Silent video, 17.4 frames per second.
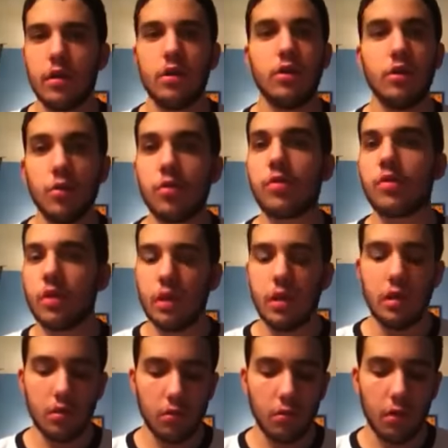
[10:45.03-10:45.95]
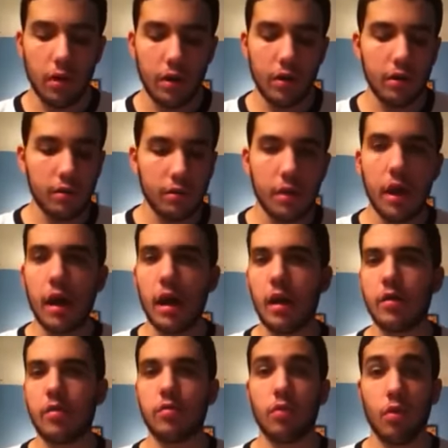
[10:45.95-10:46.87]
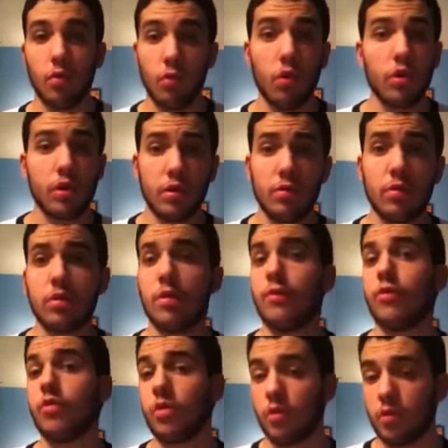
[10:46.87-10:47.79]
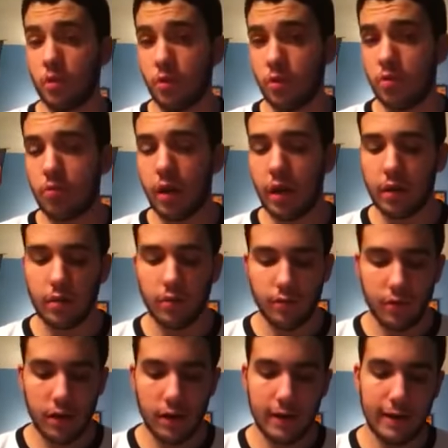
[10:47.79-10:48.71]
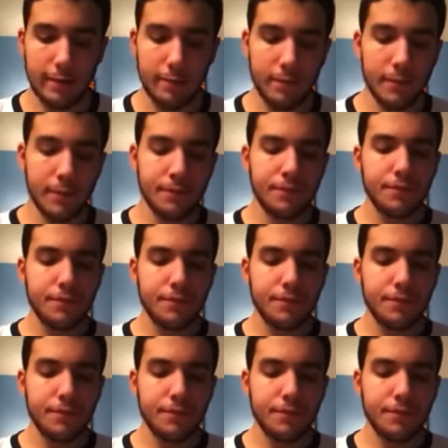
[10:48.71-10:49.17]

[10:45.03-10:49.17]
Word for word: used to either one of these guys or working with them for a good length of time.